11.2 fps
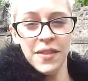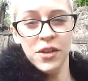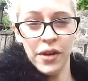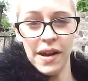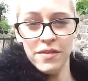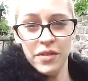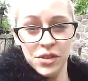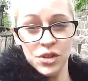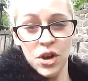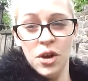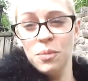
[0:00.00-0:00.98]
the grave with
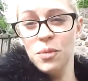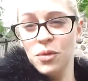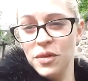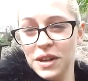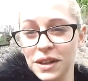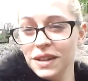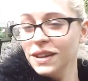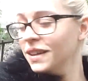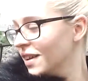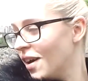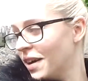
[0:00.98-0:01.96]
Tom Riddle
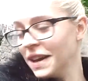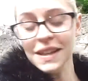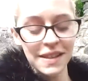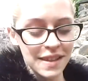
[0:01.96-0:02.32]
on it.